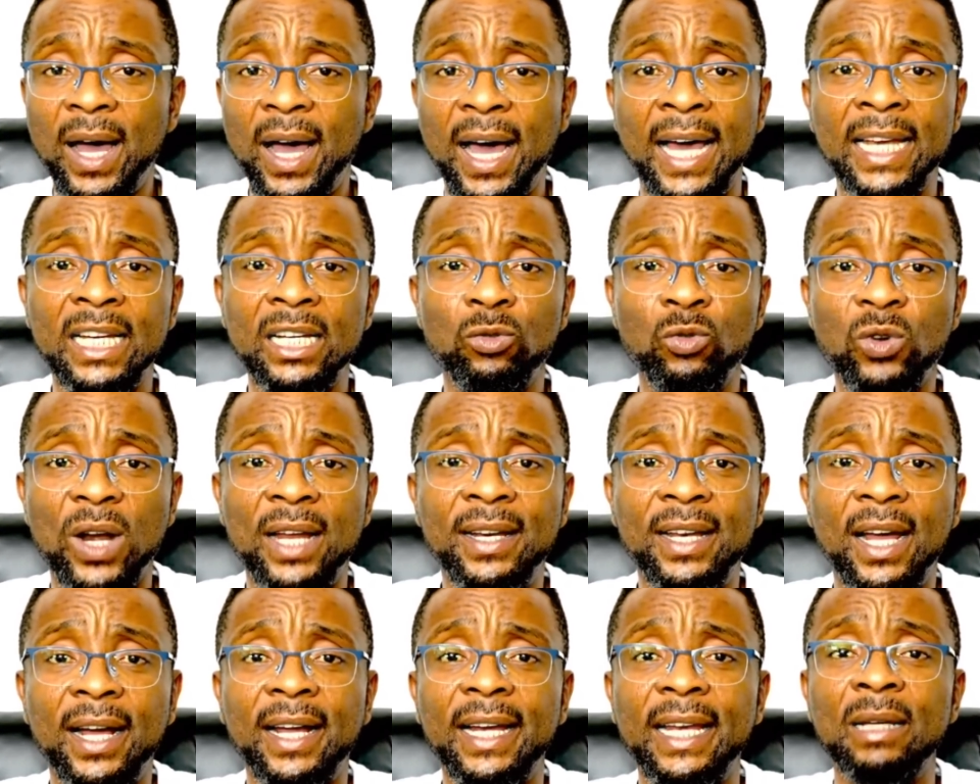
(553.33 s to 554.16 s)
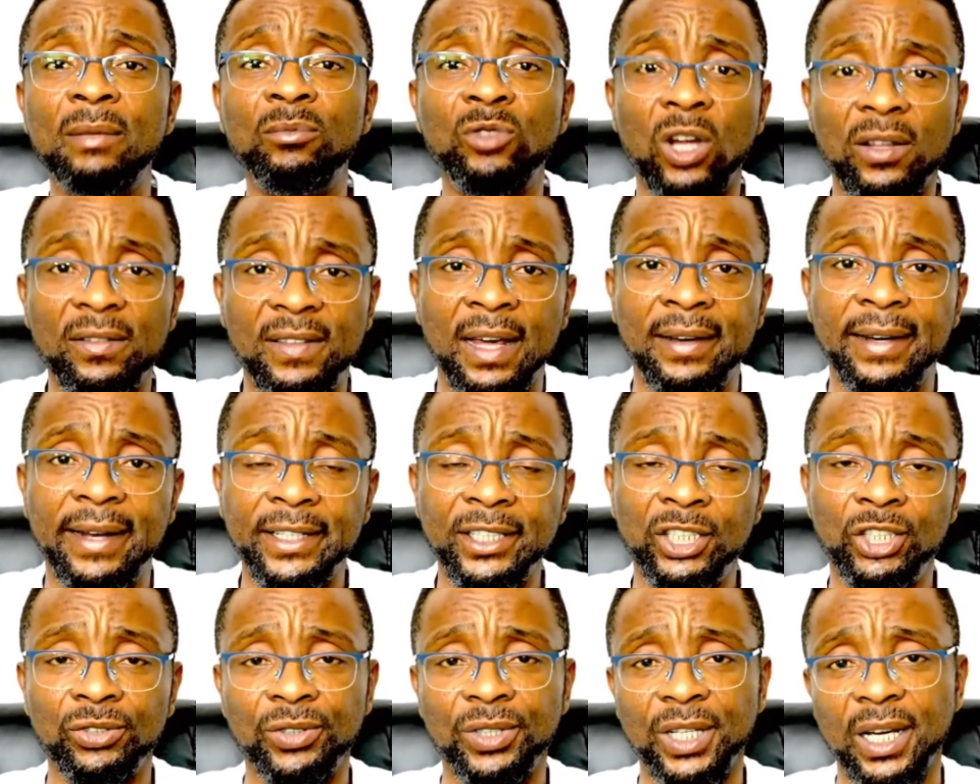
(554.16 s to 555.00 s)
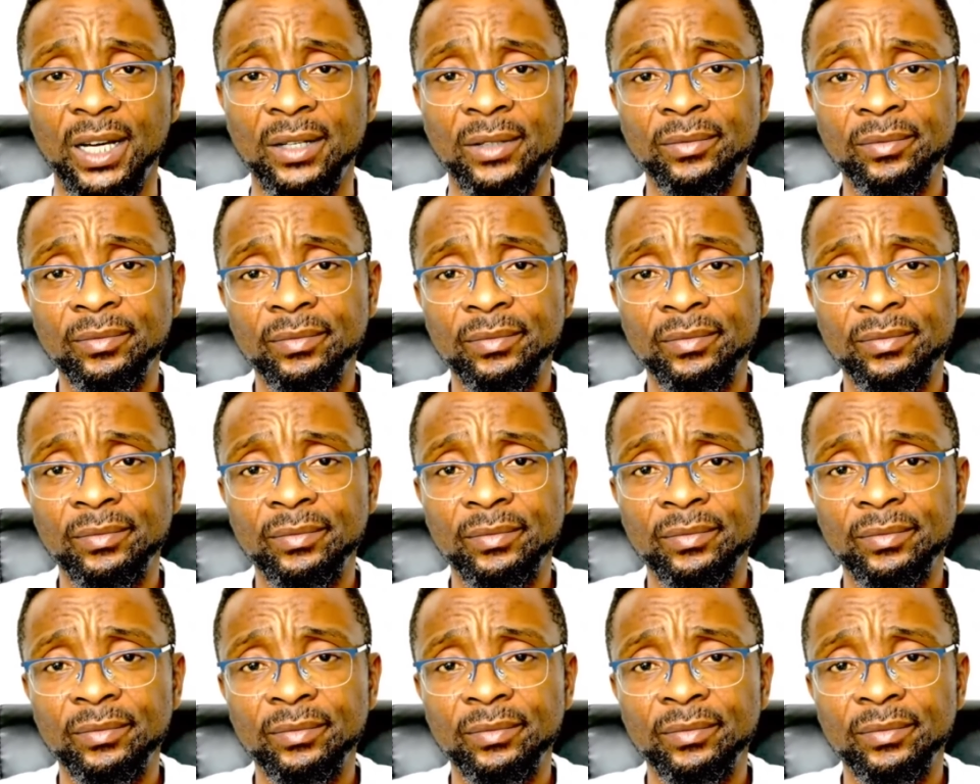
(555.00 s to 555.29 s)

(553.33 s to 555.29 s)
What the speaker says: and they would rather claim Northern Nigeria